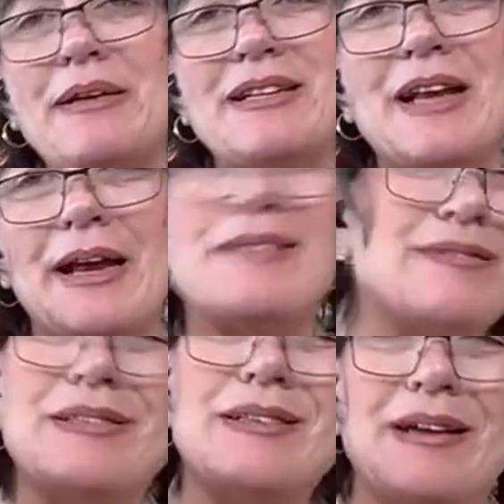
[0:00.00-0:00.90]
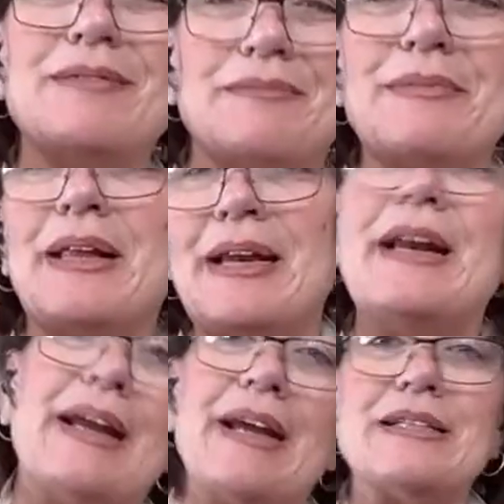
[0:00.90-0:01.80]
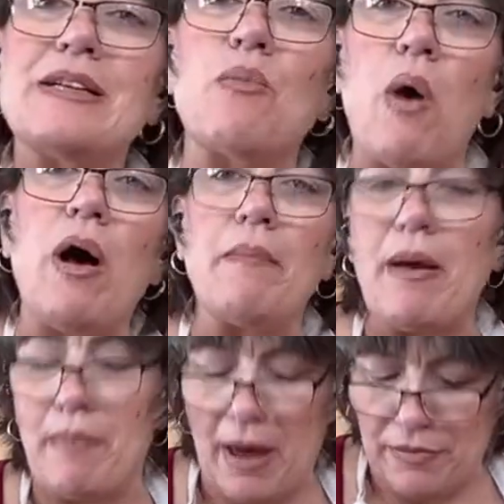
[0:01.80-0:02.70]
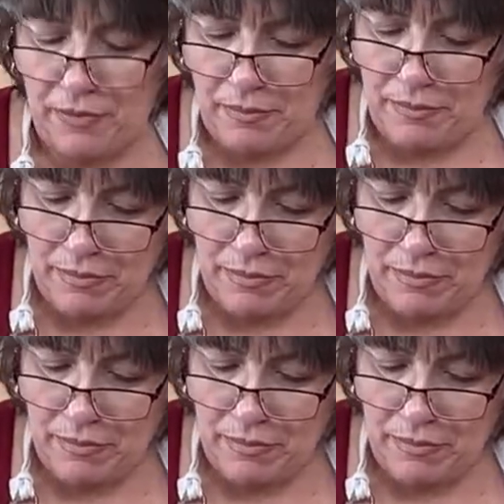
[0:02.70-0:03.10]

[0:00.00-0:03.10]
stand, leaning against the wall in my bathroom.